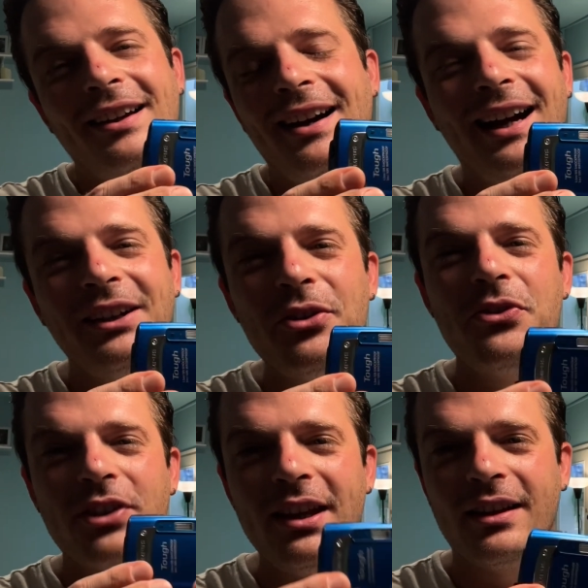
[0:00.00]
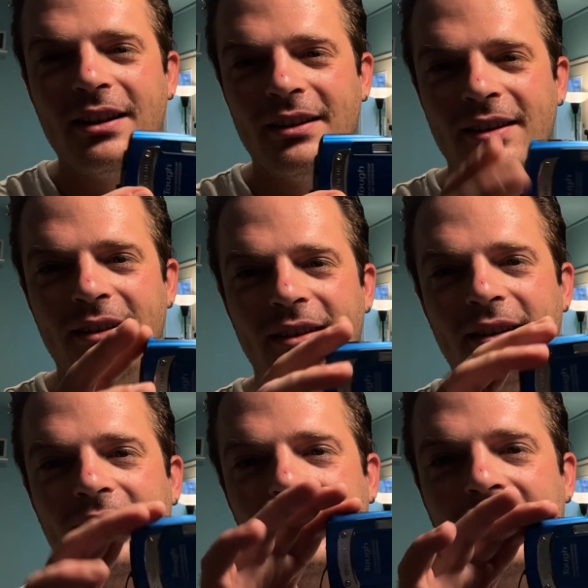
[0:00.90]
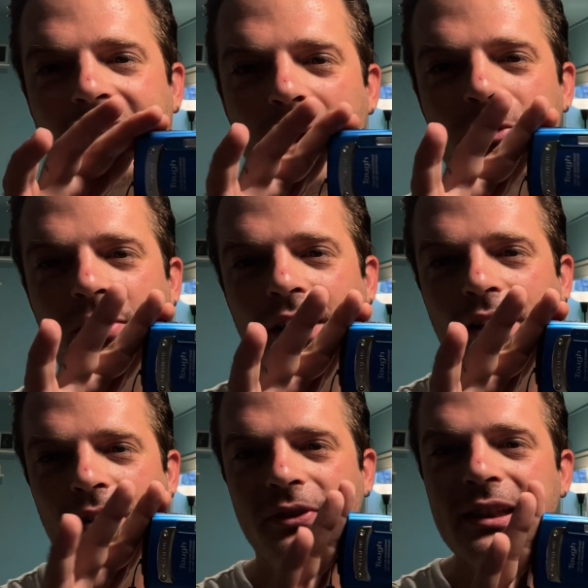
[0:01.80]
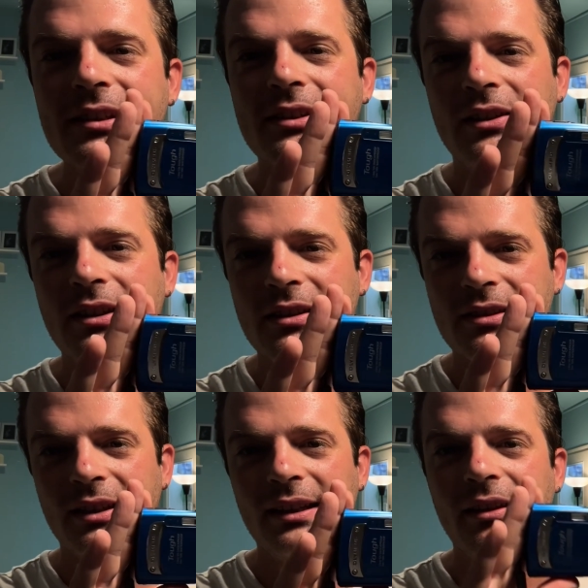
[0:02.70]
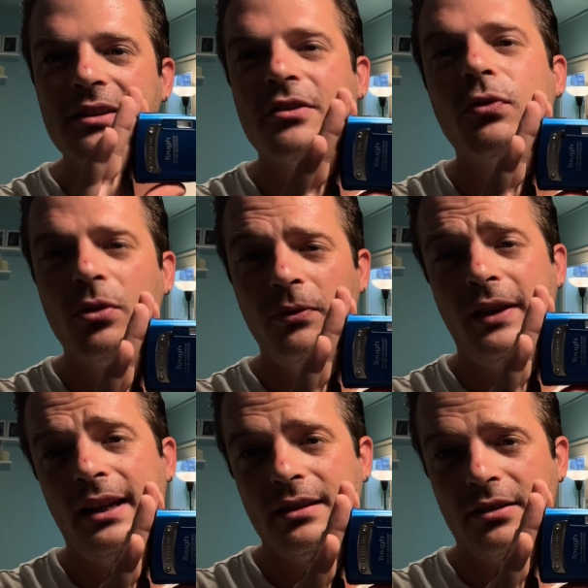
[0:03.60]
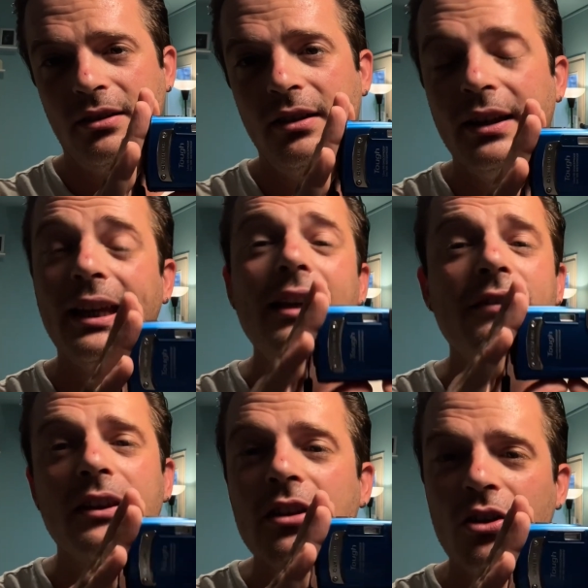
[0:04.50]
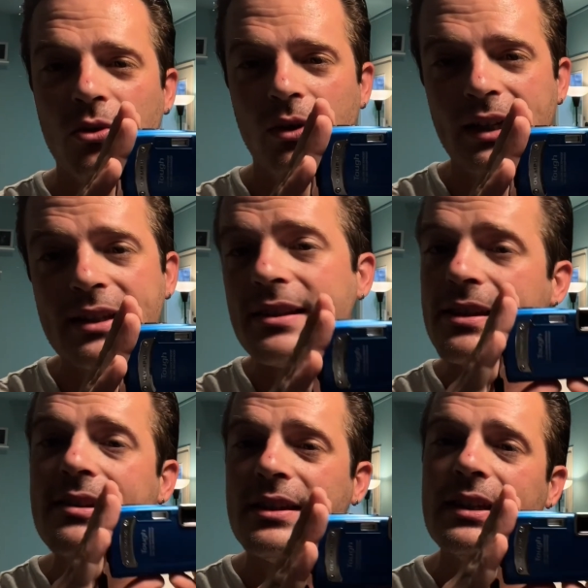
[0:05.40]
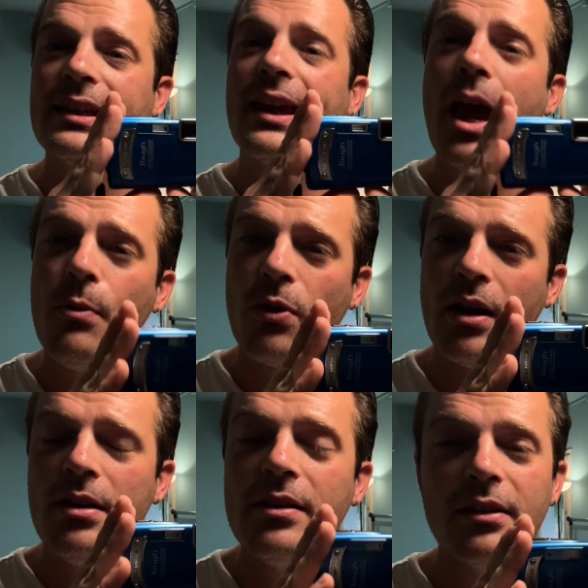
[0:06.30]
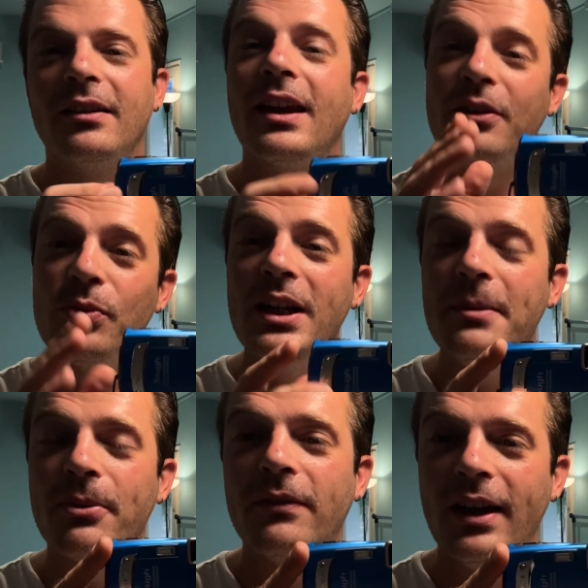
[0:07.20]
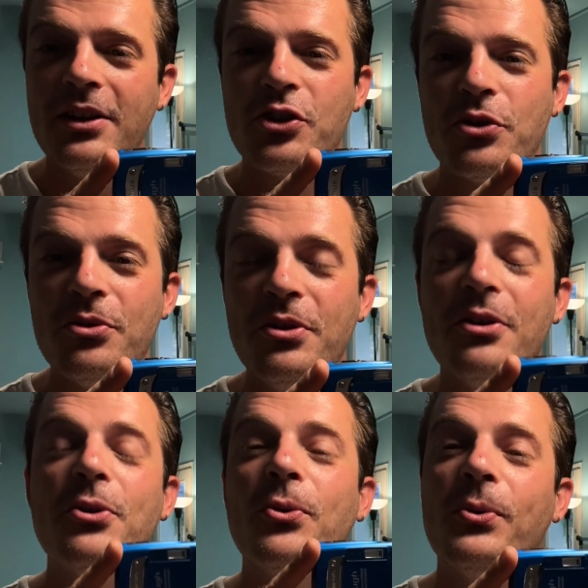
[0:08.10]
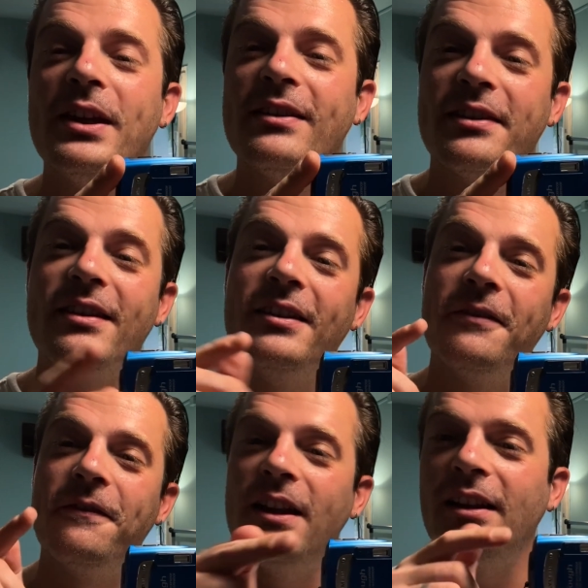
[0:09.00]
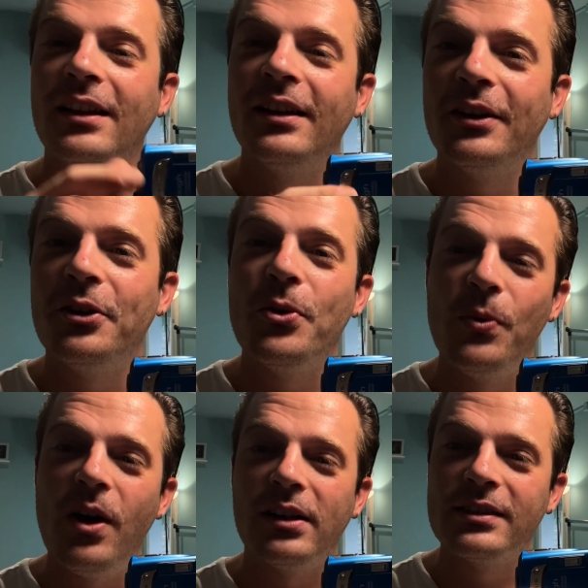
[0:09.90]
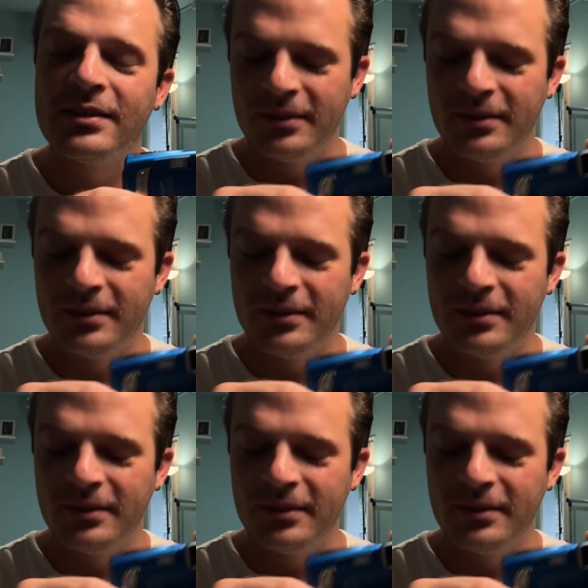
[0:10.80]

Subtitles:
I don't think the camera of this size and this form factor, even though it's a CCD camera, can really provide you with the feeling you want.